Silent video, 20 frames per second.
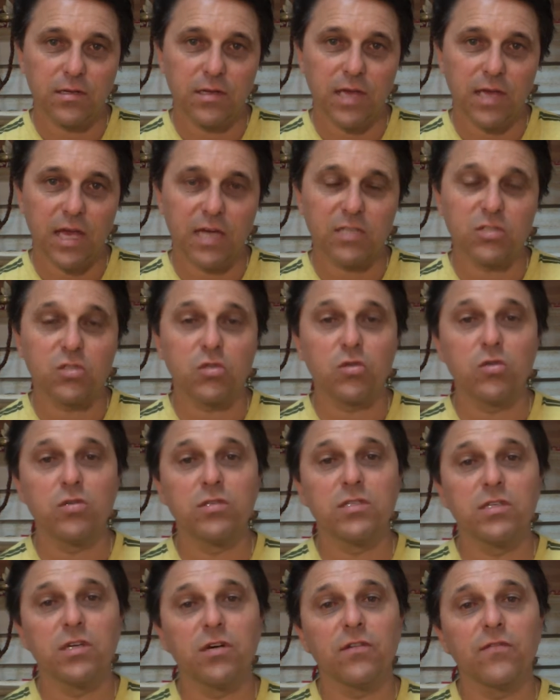Our true
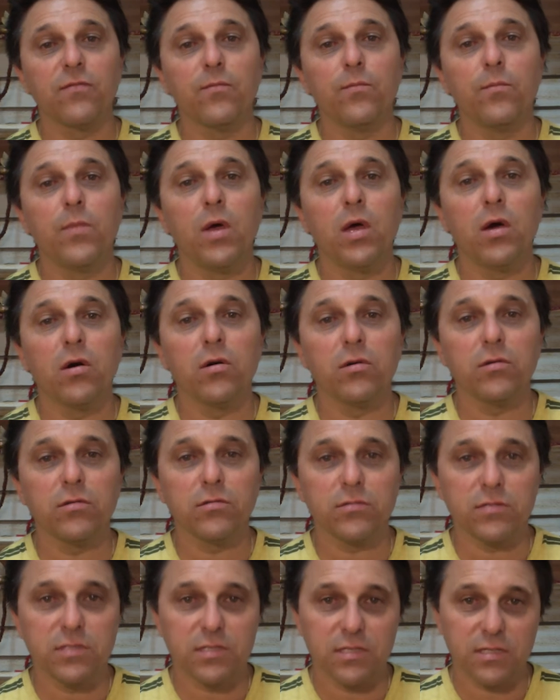self
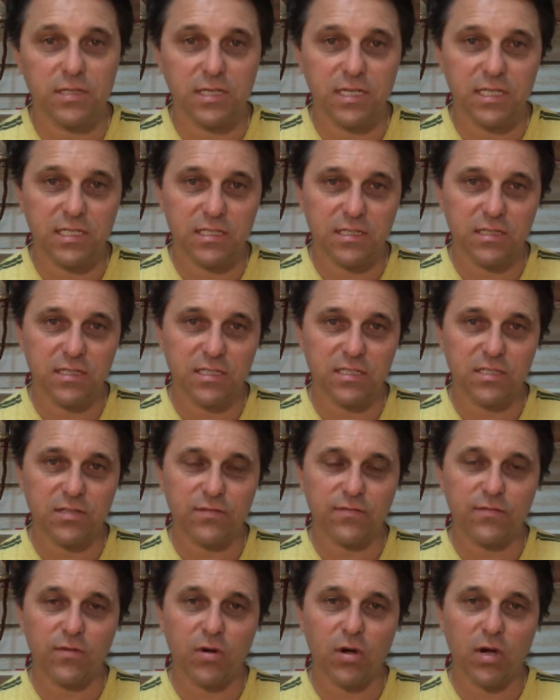melds into this
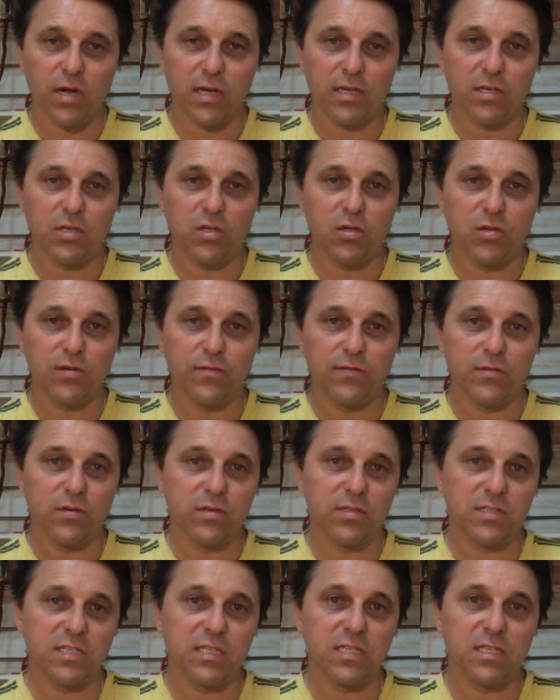divine
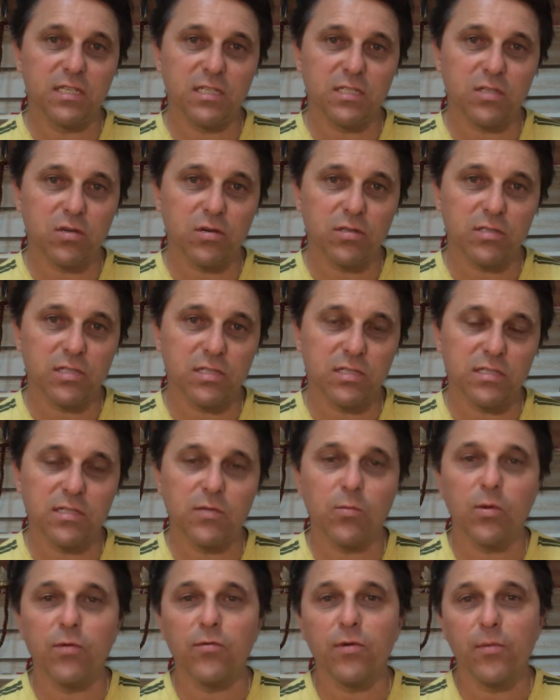universe, into this consciousness, and
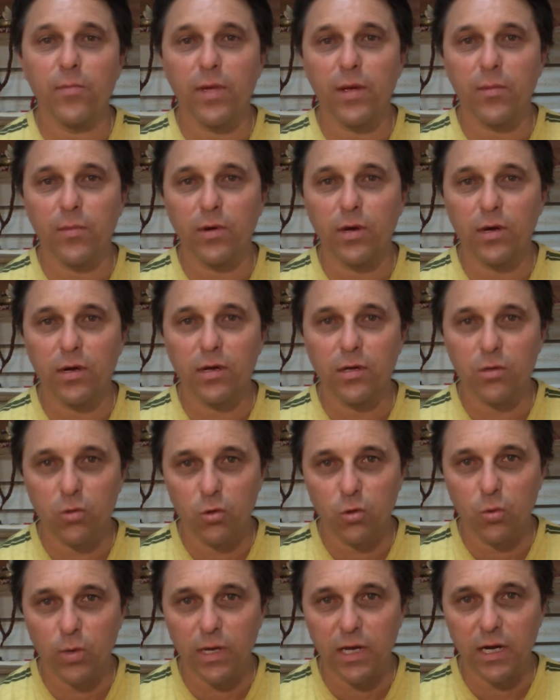we remember
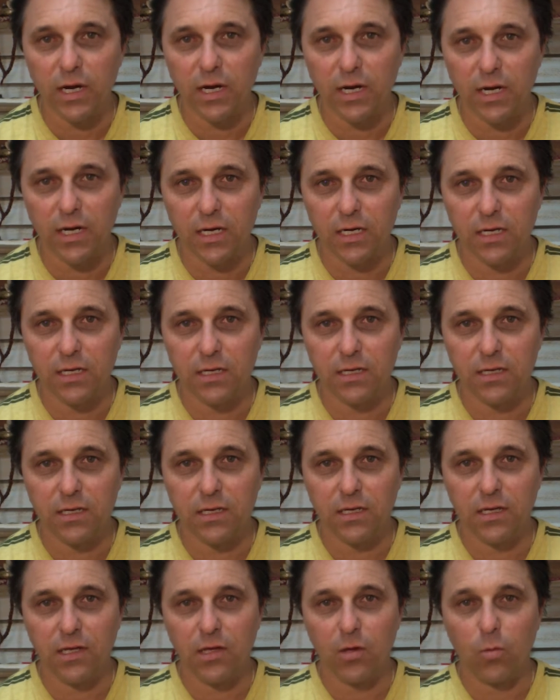who we are.
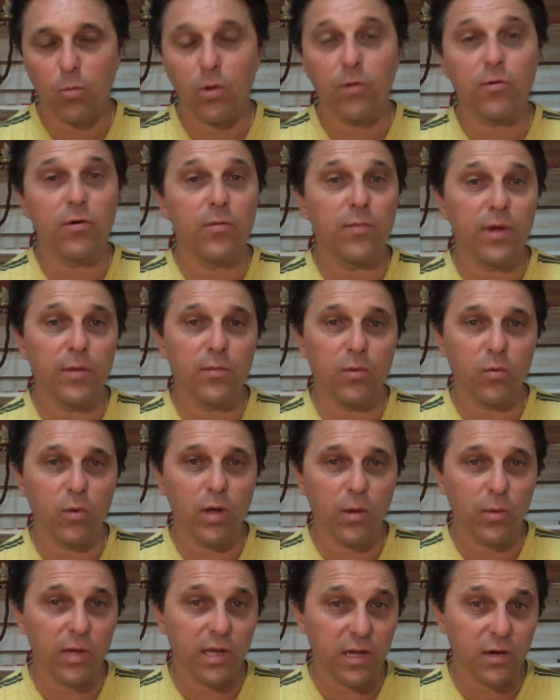We remember
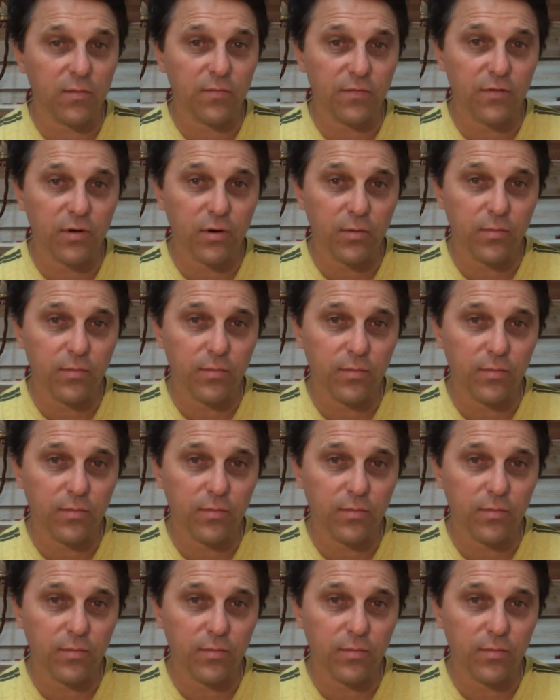where we come from.